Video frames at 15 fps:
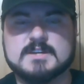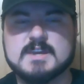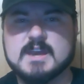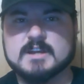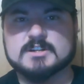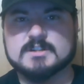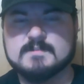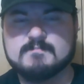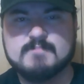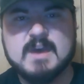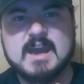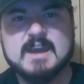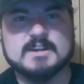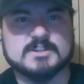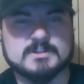He actually
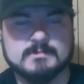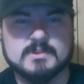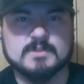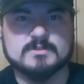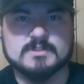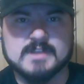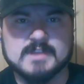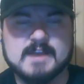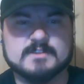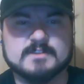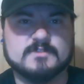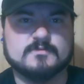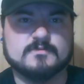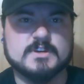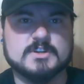bashed some of those
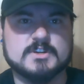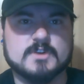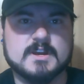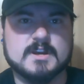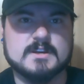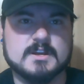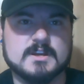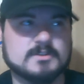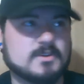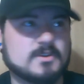lousy free trade deals.